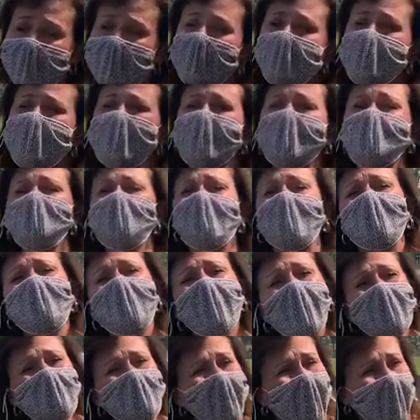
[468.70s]
because we
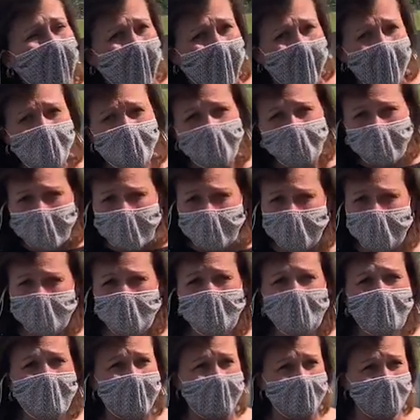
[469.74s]
won't have people
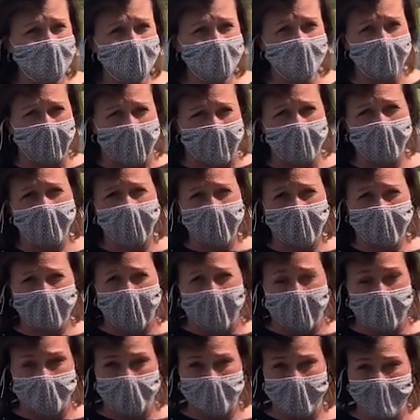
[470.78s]
to be able to wait with
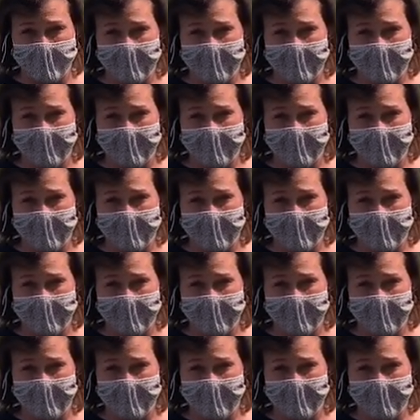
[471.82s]
them.